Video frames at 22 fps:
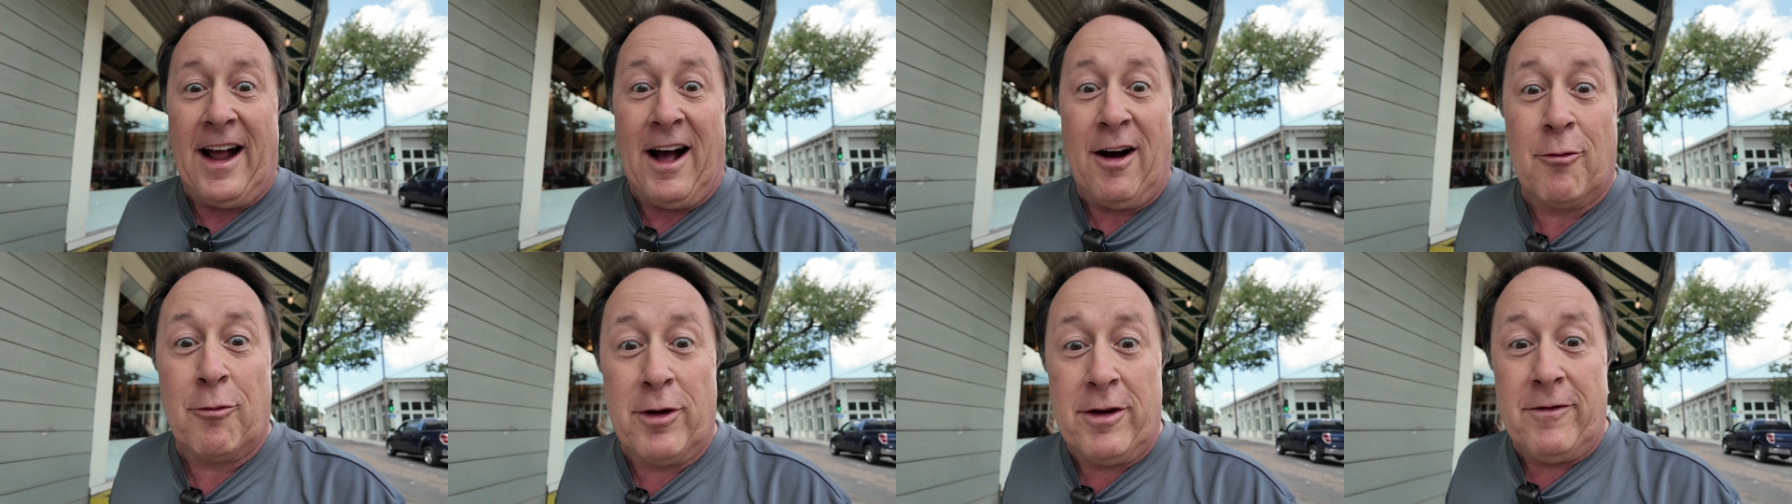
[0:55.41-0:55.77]

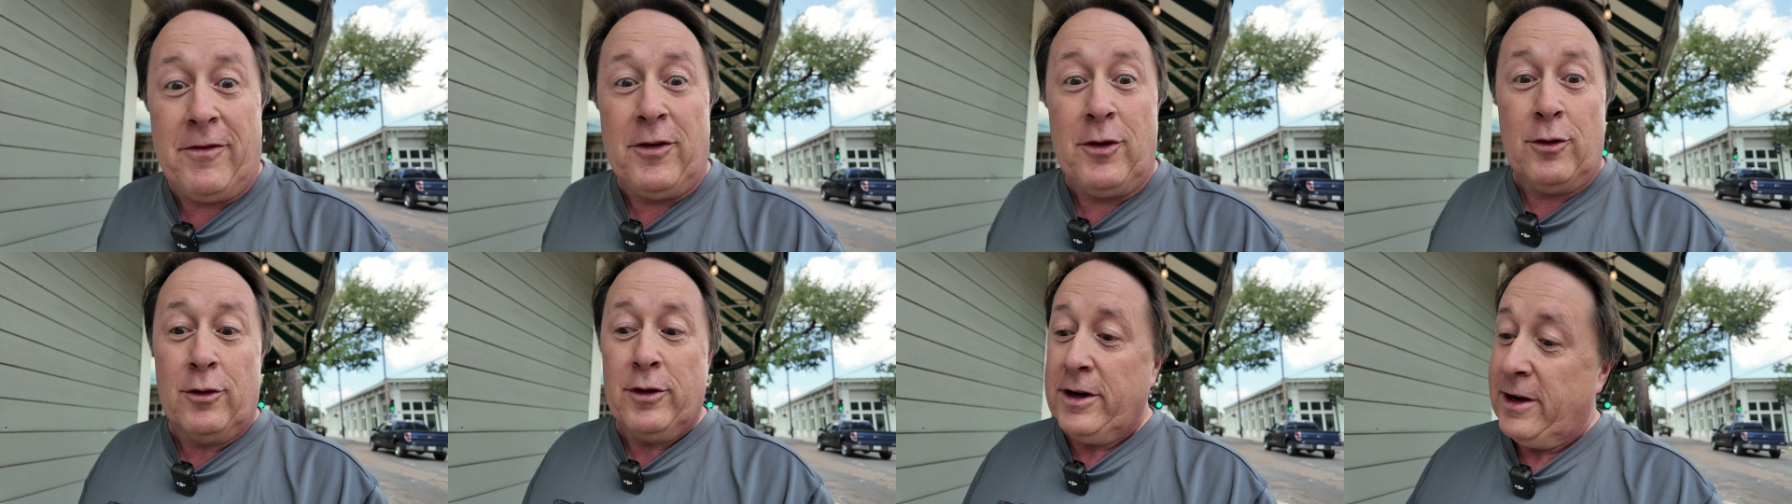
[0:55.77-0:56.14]
I'll
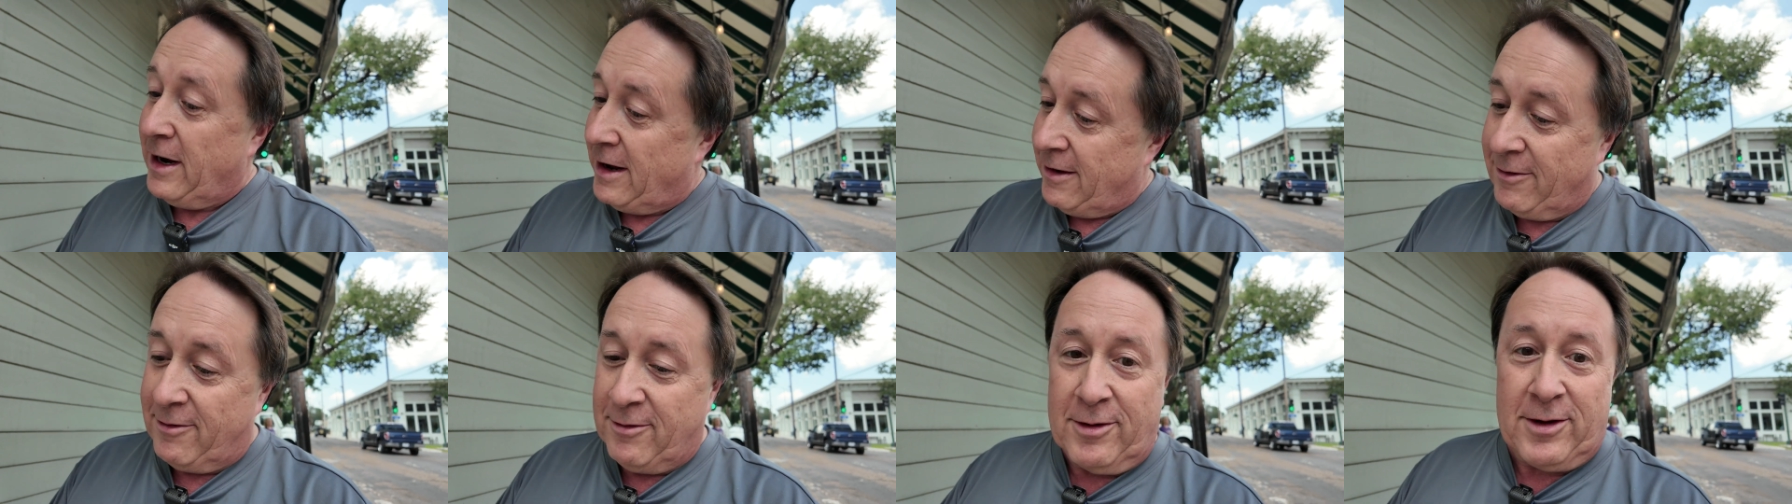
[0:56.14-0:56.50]
review
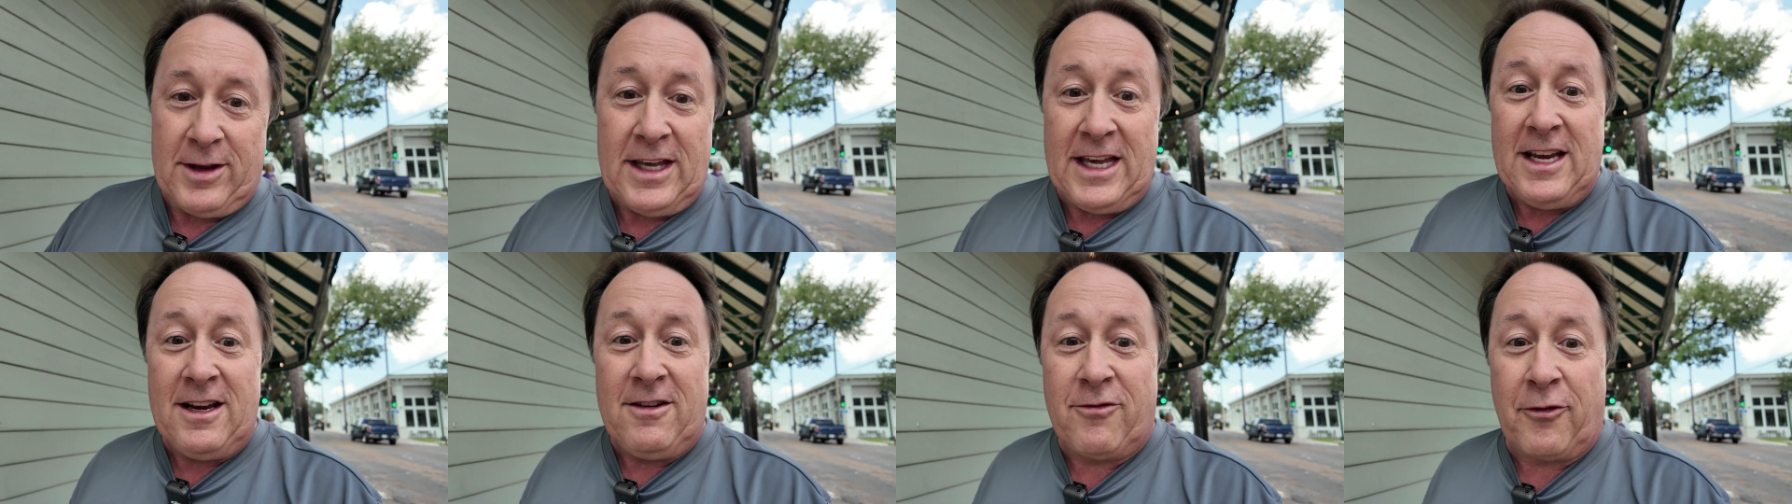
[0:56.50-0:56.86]
it, I'll
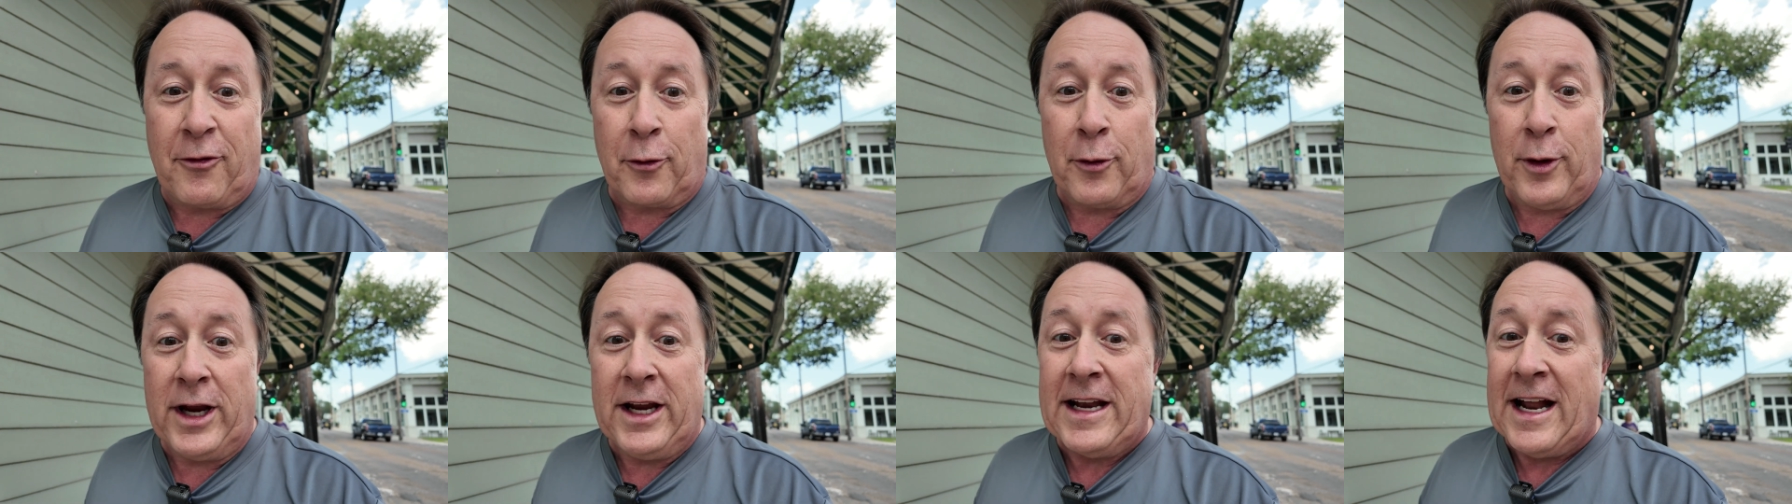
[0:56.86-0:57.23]
eat
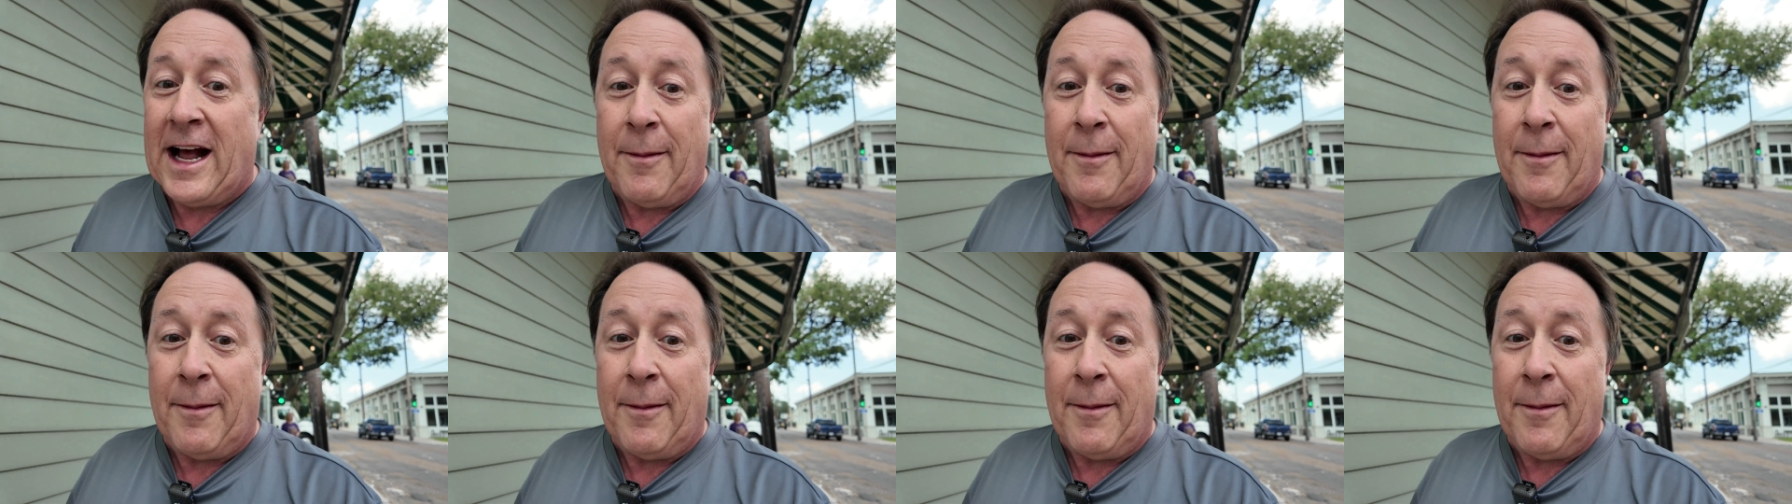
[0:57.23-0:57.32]
free.